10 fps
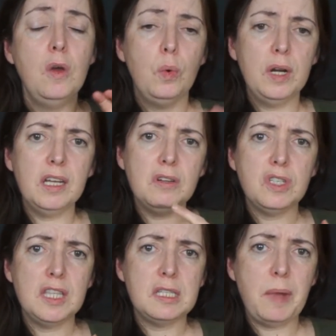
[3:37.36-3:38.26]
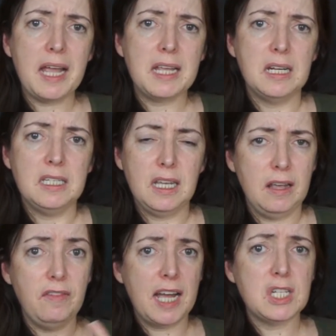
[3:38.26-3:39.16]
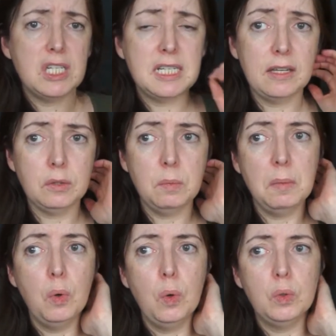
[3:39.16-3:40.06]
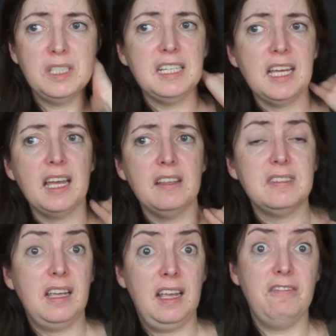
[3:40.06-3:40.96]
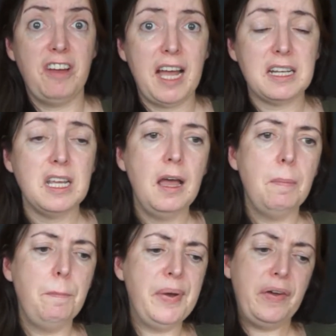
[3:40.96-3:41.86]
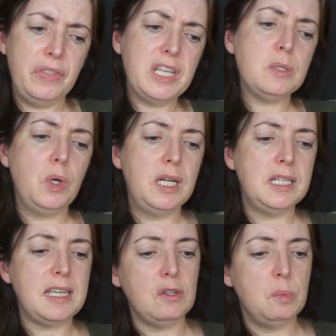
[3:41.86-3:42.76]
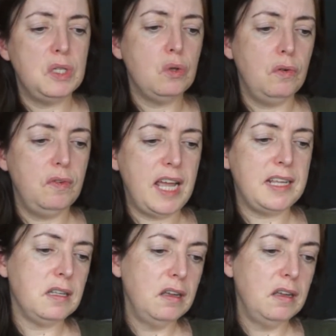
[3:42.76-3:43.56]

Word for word: when I go to the speculative, it actually tells me more details, in fact, but on this one, it tells me sort of less.